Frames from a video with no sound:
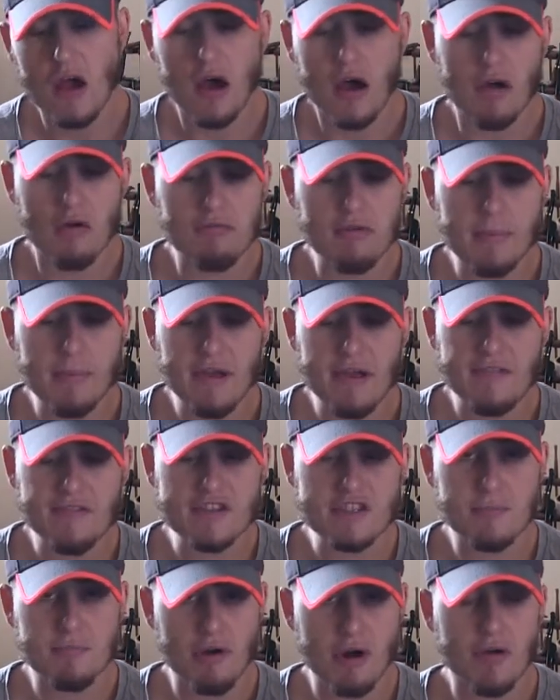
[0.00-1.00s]
I'll rub it, if
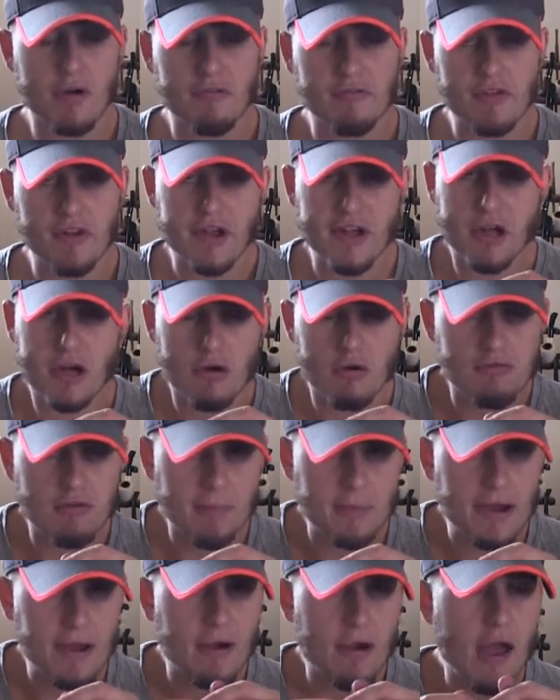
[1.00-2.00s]
it's a broken flake, I'll
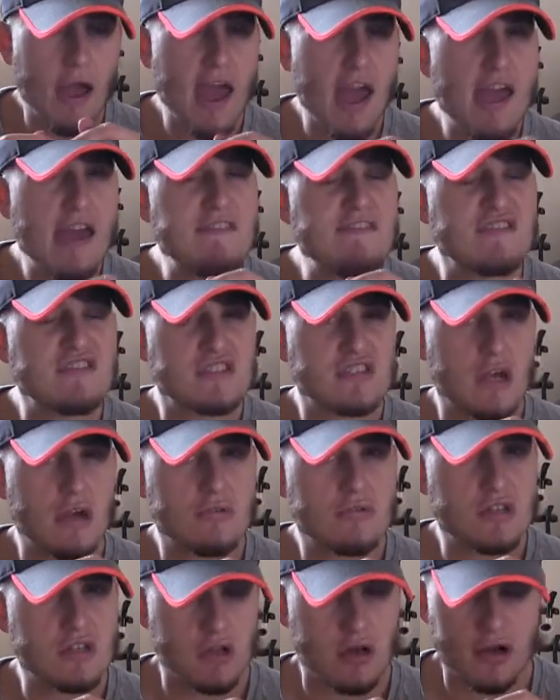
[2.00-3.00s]
rub it out ever so
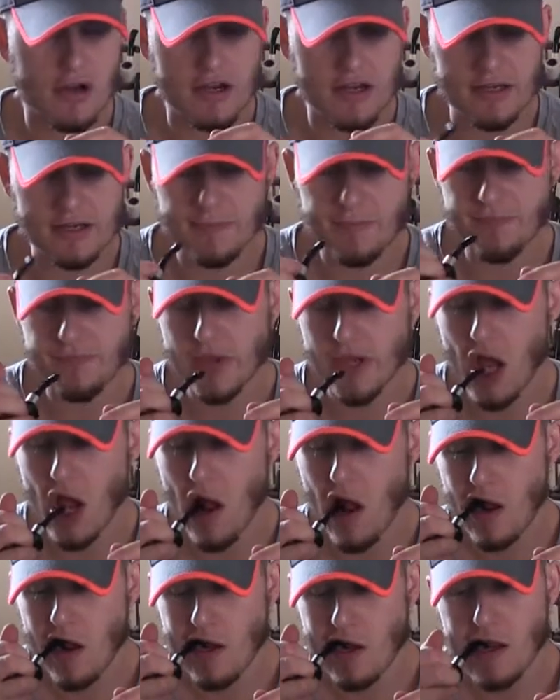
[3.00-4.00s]
slightly.
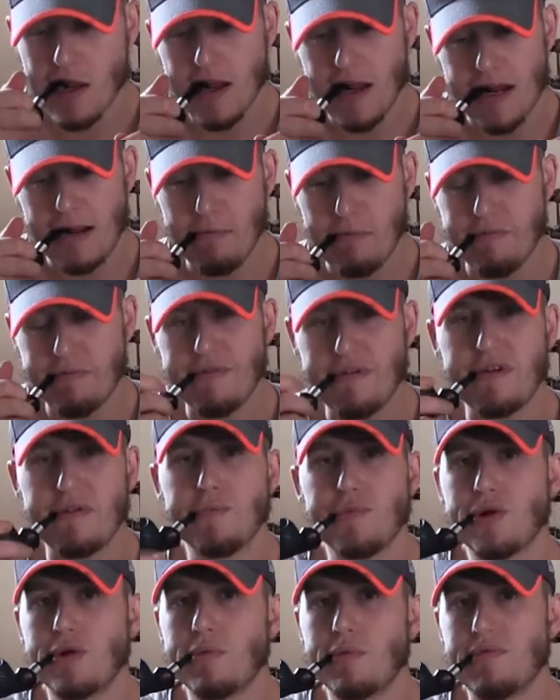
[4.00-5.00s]
And with
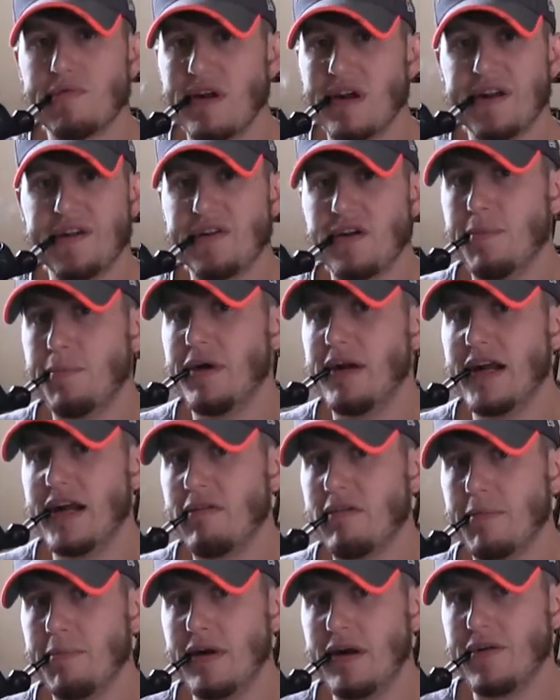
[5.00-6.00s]
normal flakes, I barely
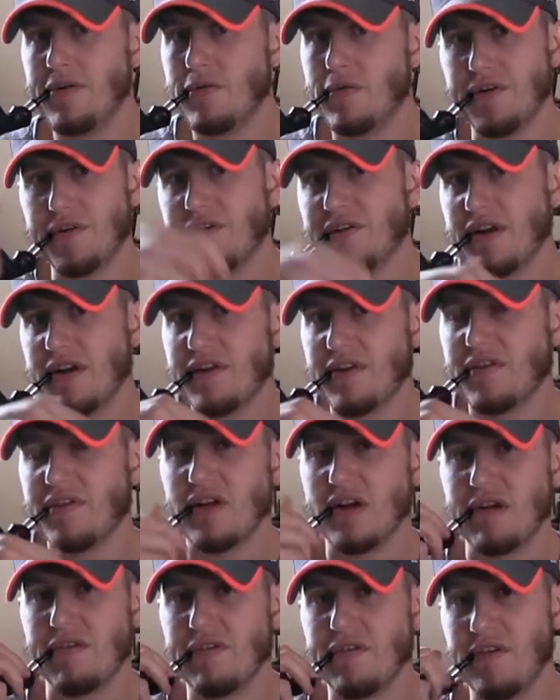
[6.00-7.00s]
rub them out at all, I just tend to
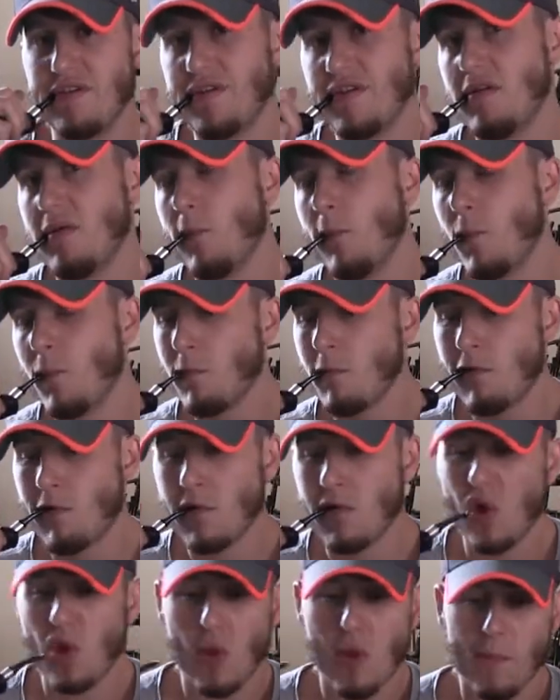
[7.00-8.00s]
stuff, because
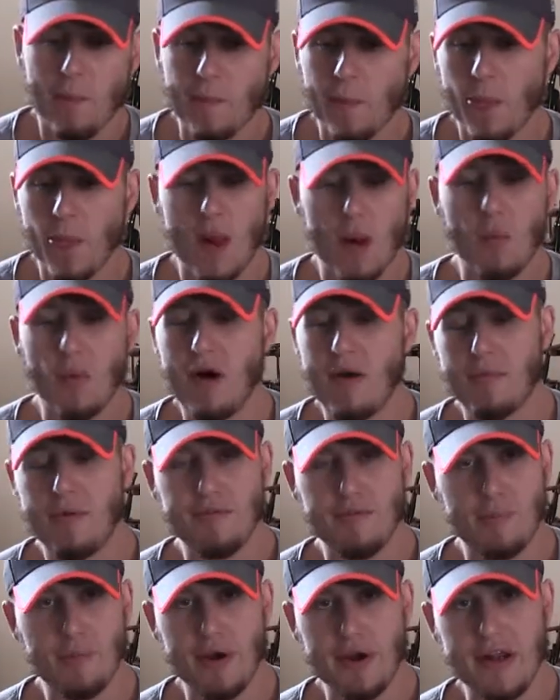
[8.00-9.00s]
why
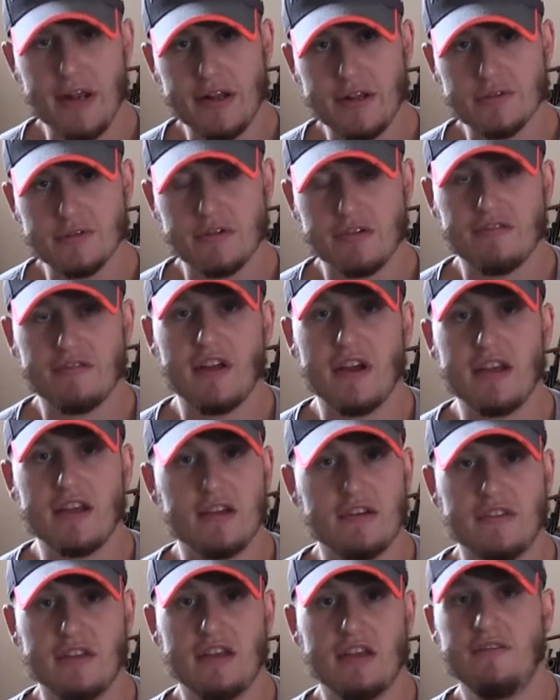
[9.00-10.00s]
bother putting it into a flake,
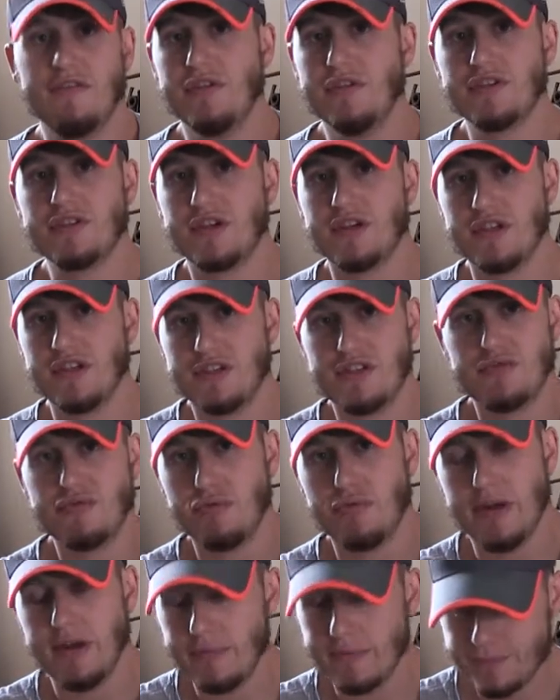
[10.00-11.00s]
I think, if you're just going to
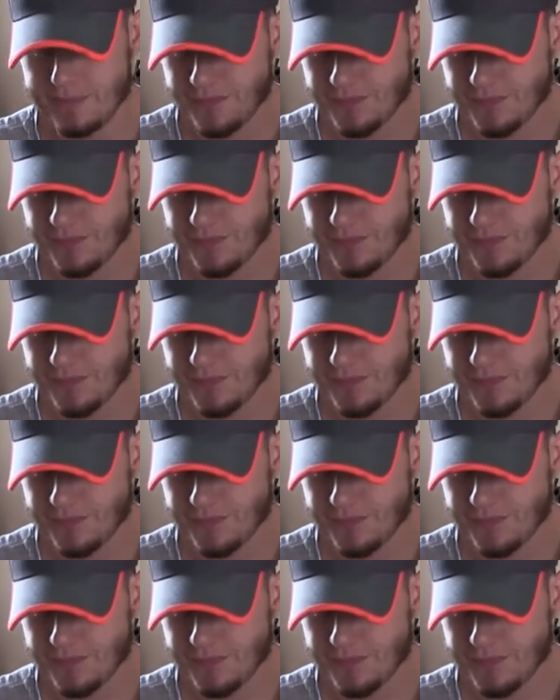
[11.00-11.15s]
destroy it.